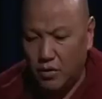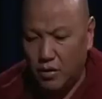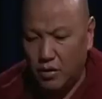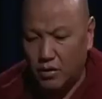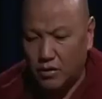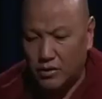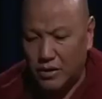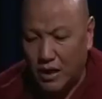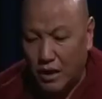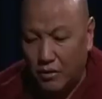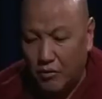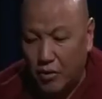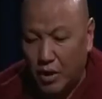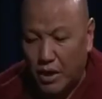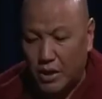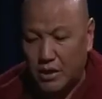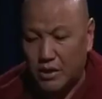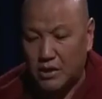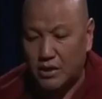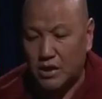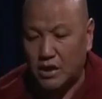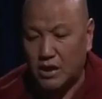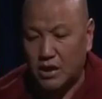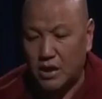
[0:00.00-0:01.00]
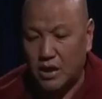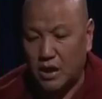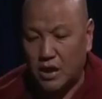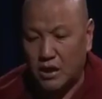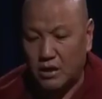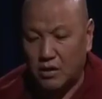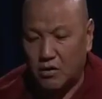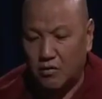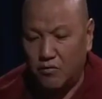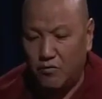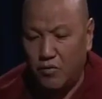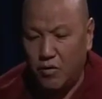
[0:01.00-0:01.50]
direct
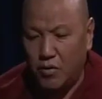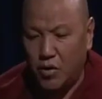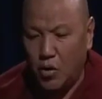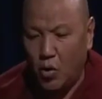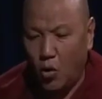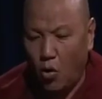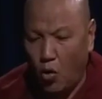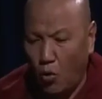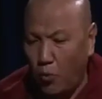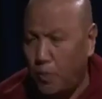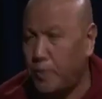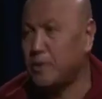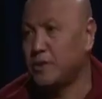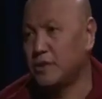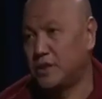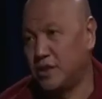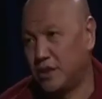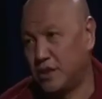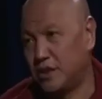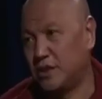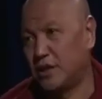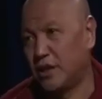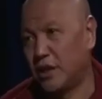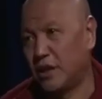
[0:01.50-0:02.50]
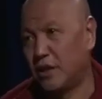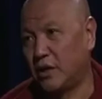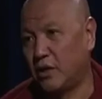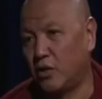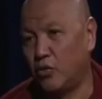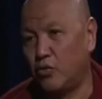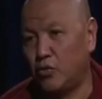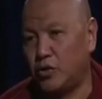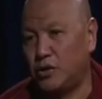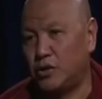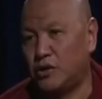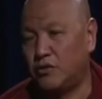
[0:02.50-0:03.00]
and a very open teaching,
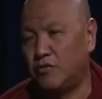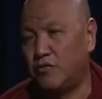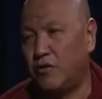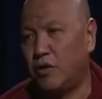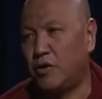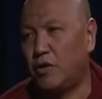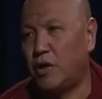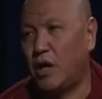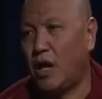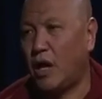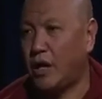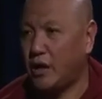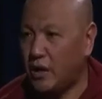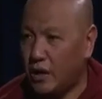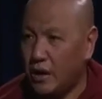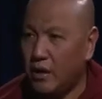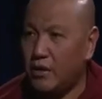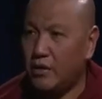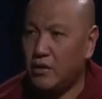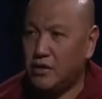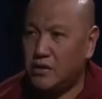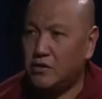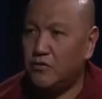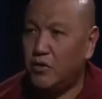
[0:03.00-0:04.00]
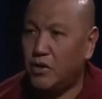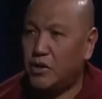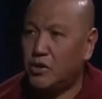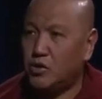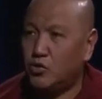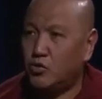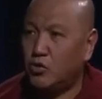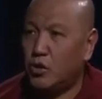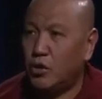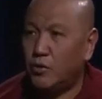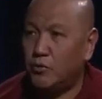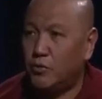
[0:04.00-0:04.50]
which is I think is very
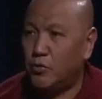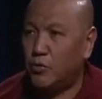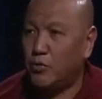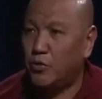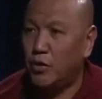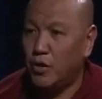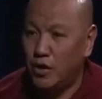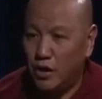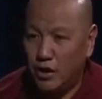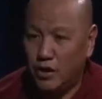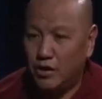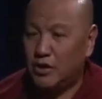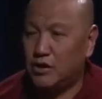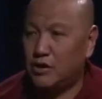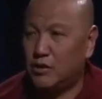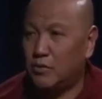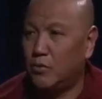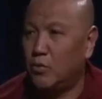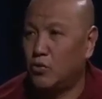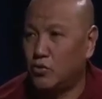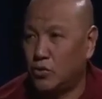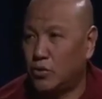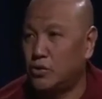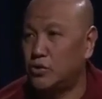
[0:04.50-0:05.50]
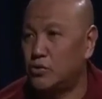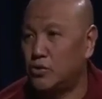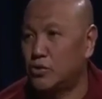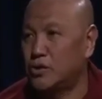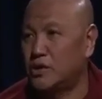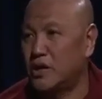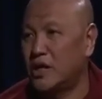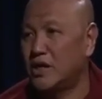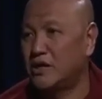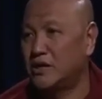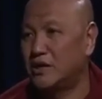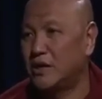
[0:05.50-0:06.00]
suitable in this modern
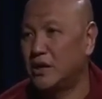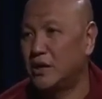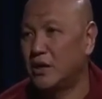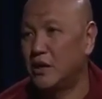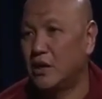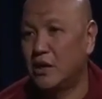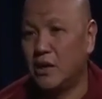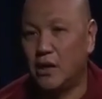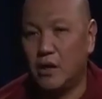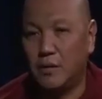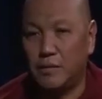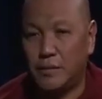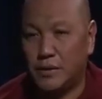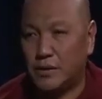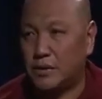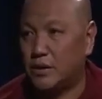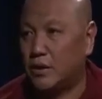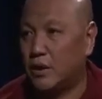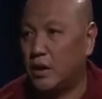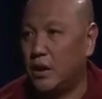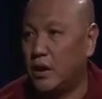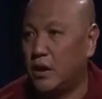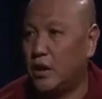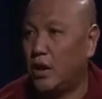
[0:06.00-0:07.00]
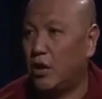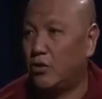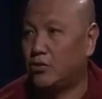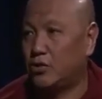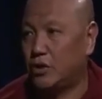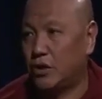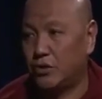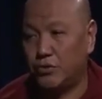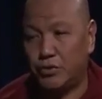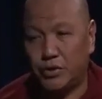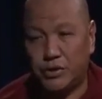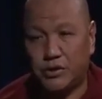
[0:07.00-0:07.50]
society, particularly young
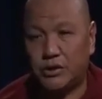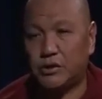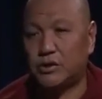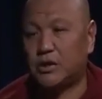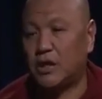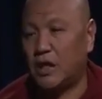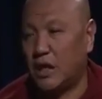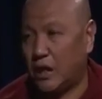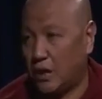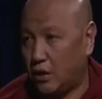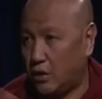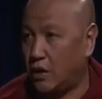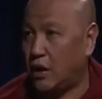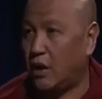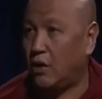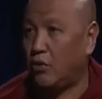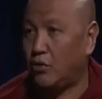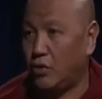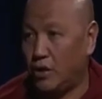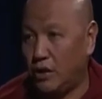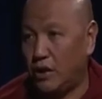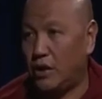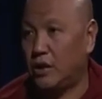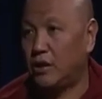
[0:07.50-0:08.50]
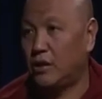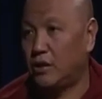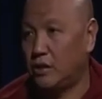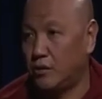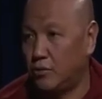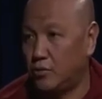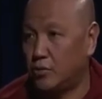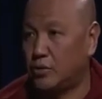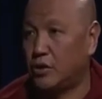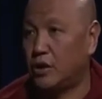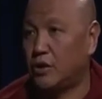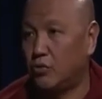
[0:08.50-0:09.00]
generations. Like now here in
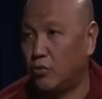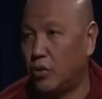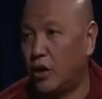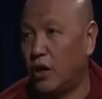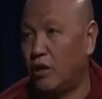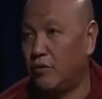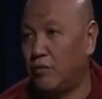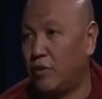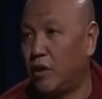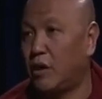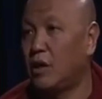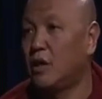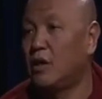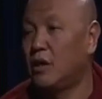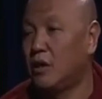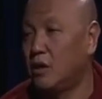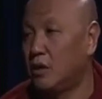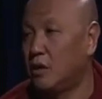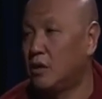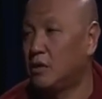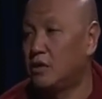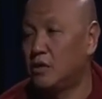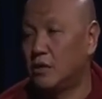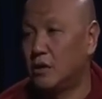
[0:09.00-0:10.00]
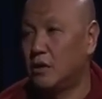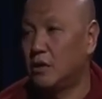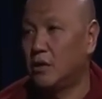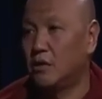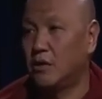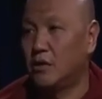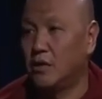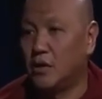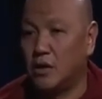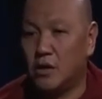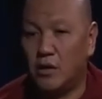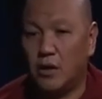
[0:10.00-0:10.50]
Bhutan, we have a
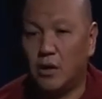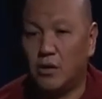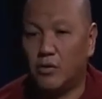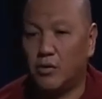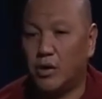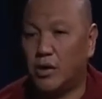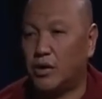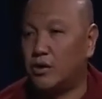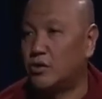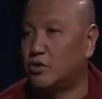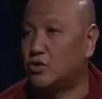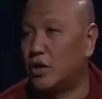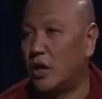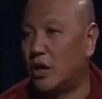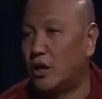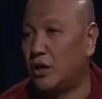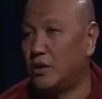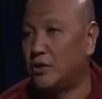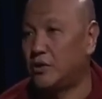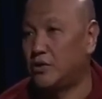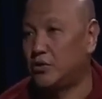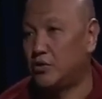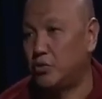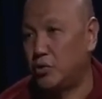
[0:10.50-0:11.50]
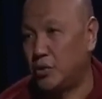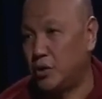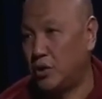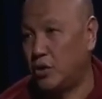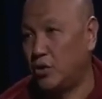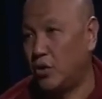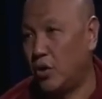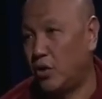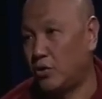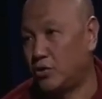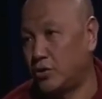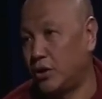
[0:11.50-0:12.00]
great challenge with the
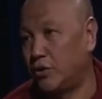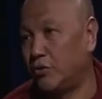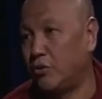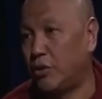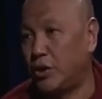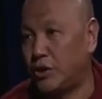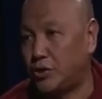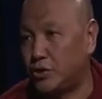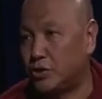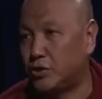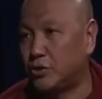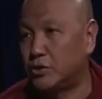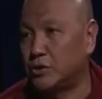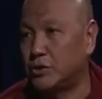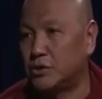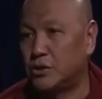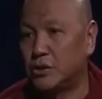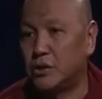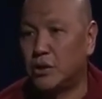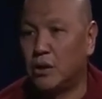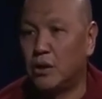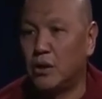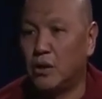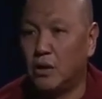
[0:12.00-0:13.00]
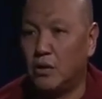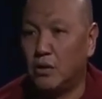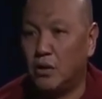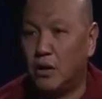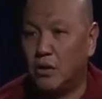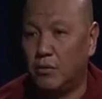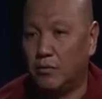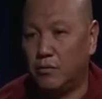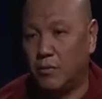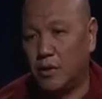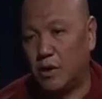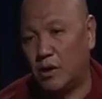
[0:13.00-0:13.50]
young generations,
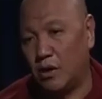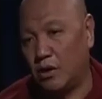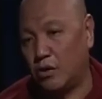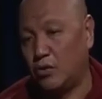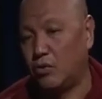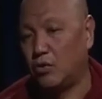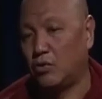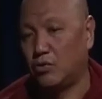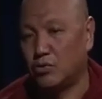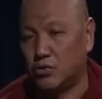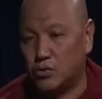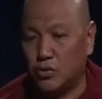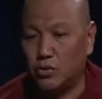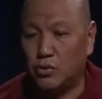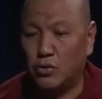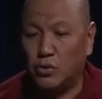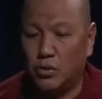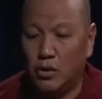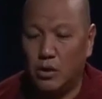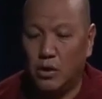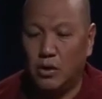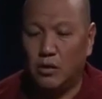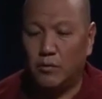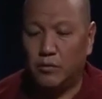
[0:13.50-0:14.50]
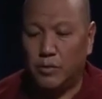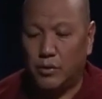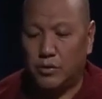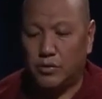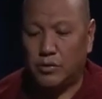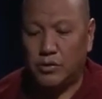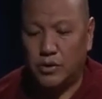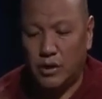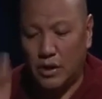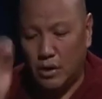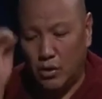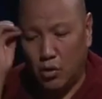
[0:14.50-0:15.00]
so
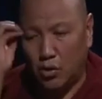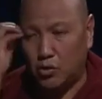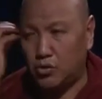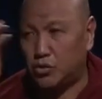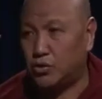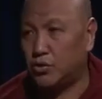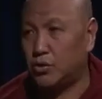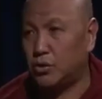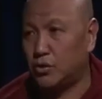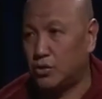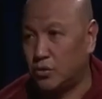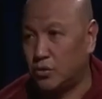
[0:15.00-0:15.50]
because they lost